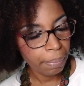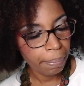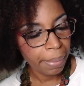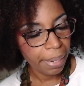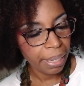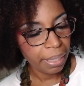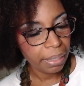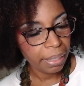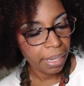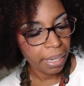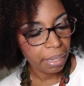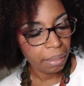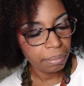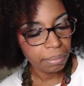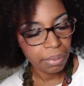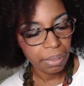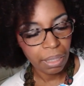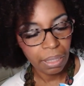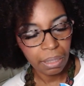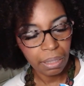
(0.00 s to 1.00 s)
big
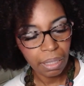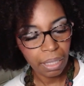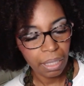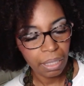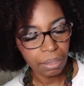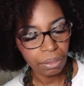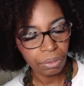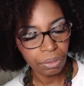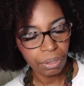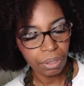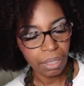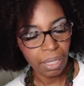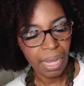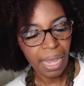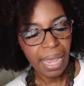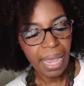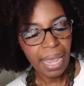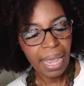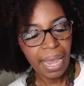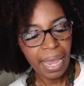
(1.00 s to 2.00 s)
names in the industry.
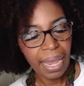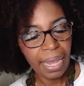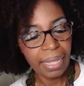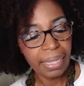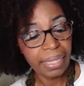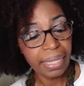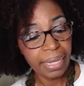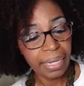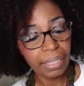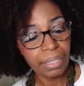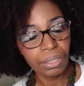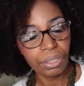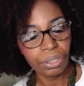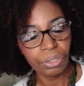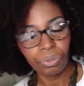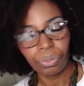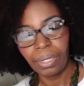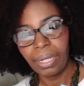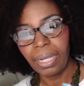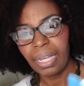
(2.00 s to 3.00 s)

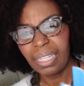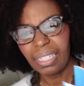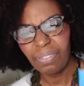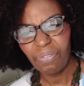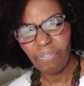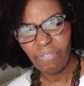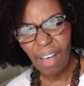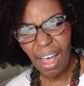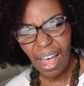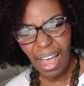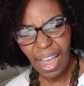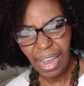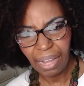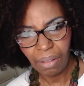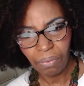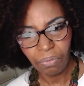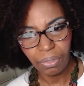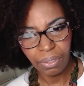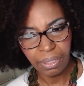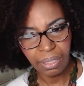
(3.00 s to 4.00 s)
It's fine
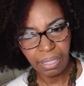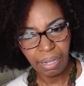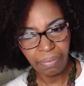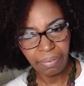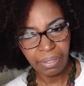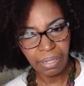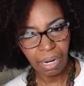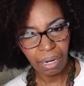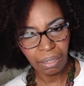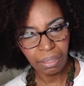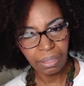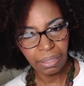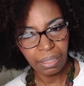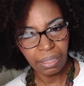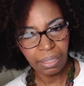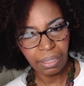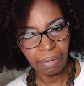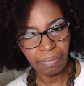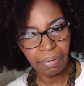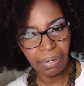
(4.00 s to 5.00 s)
for
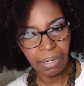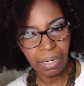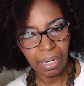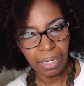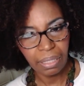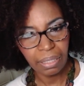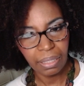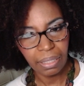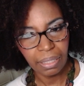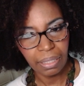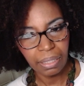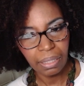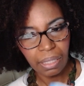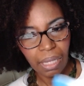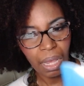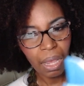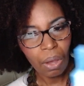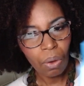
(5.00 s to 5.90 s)
$7.79.